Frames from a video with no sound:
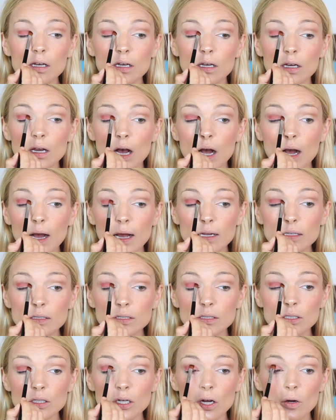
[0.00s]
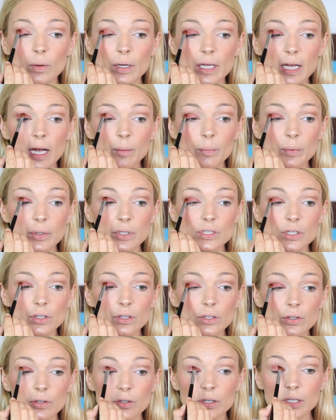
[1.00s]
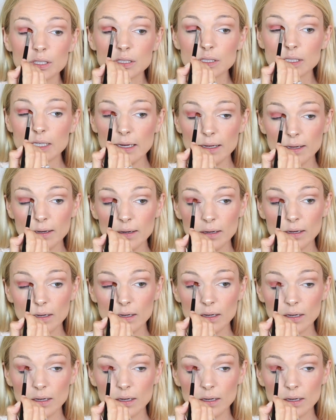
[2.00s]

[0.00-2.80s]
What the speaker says: Not going up into the crease yet.